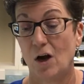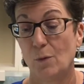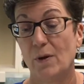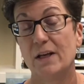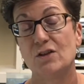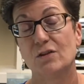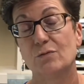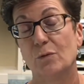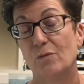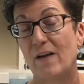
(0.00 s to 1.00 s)
our patients
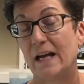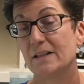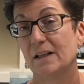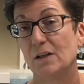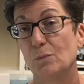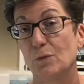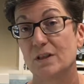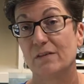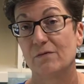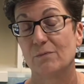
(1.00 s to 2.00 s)
from vaccine
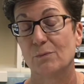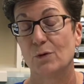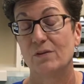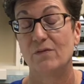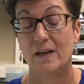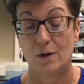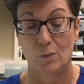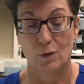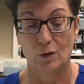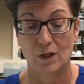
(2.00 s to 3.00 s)

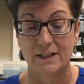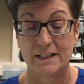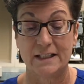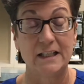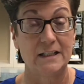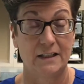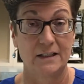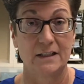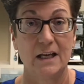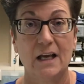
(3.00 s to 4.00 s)
preventable diseases.